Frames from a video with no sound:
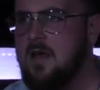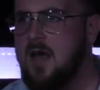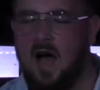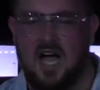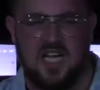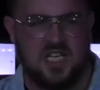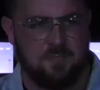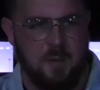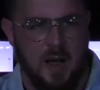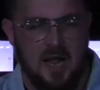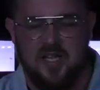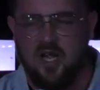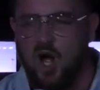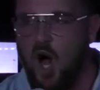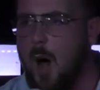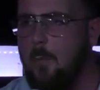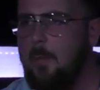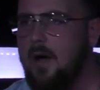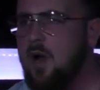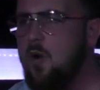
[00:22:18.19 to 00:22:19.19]
I spent
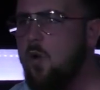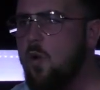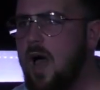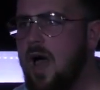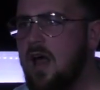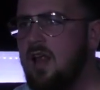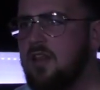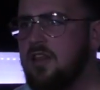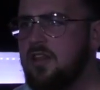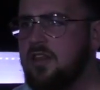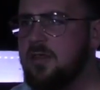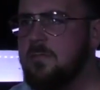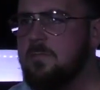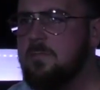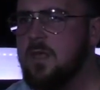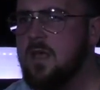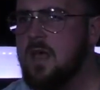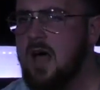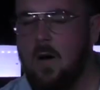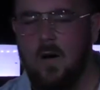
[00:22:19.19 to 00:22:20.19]
all my wealth.
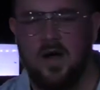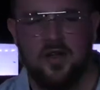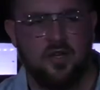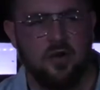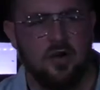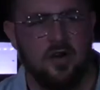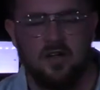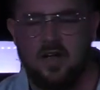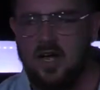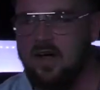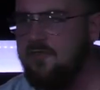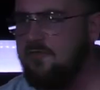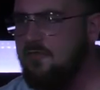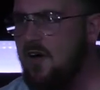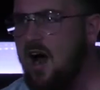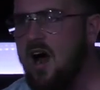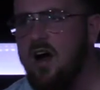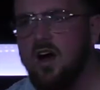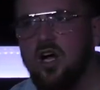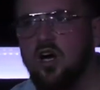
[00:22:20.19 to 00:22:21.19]
I went to a
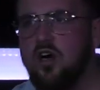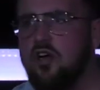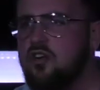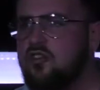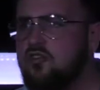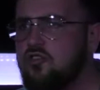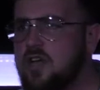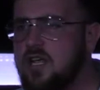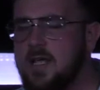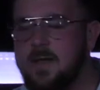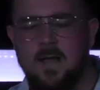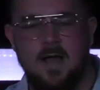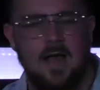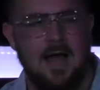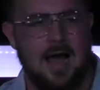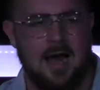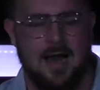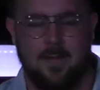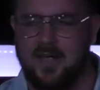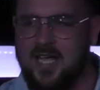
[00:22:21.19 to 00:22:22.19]
far country
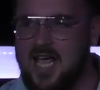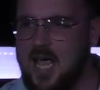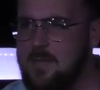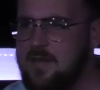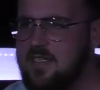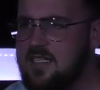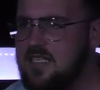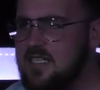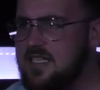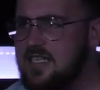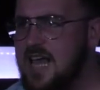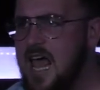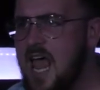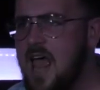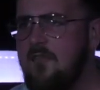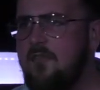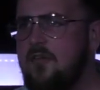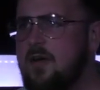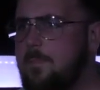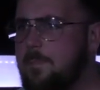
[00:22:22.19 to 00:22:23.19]
and I became a
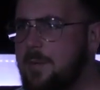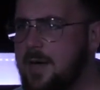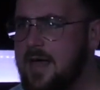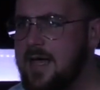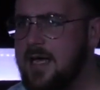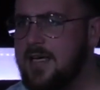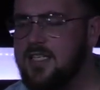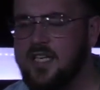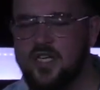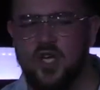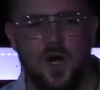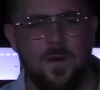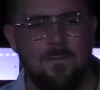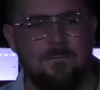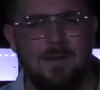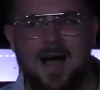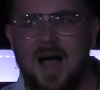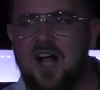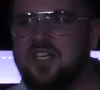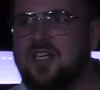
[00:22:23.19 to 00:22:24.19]
slave with pigs. Can you
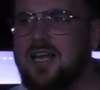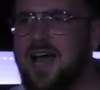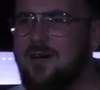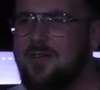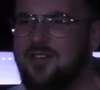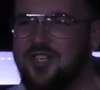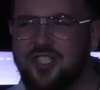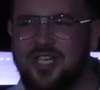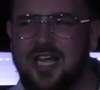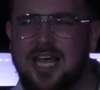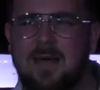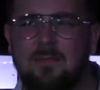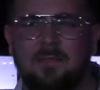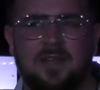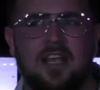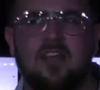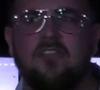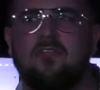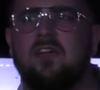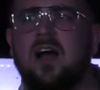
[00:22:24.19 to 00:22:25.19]
imagine how ashamed
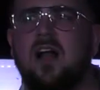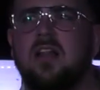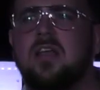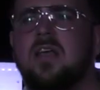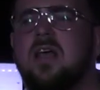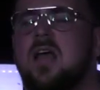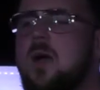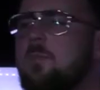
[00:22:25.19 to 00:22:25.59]
he felt?